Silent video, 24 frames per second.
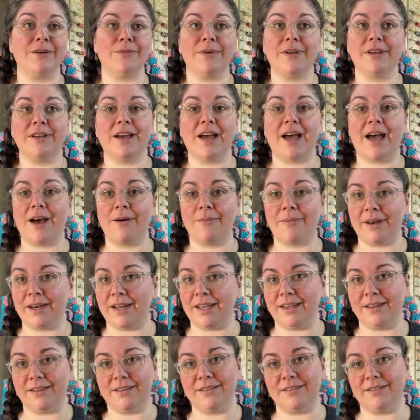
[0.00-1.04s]
We, how
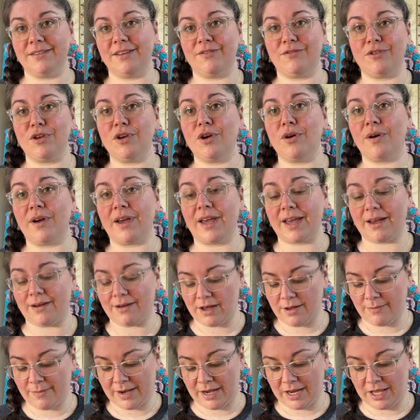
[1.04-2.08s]
many, if you go and count
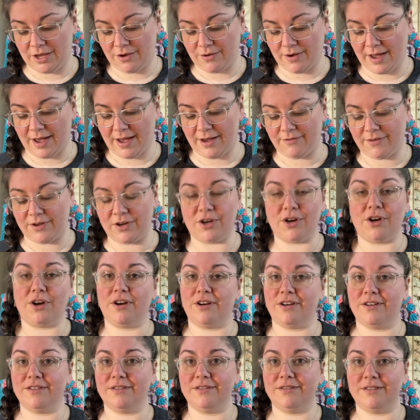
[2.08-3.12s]
how many you have in your,
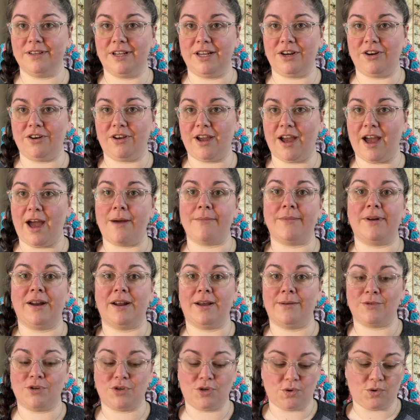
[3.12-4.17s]
in your cabinet,
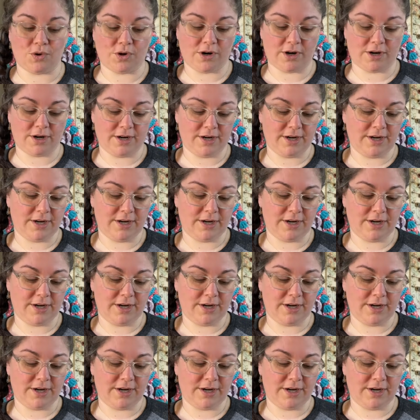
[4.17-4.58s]
I'm sure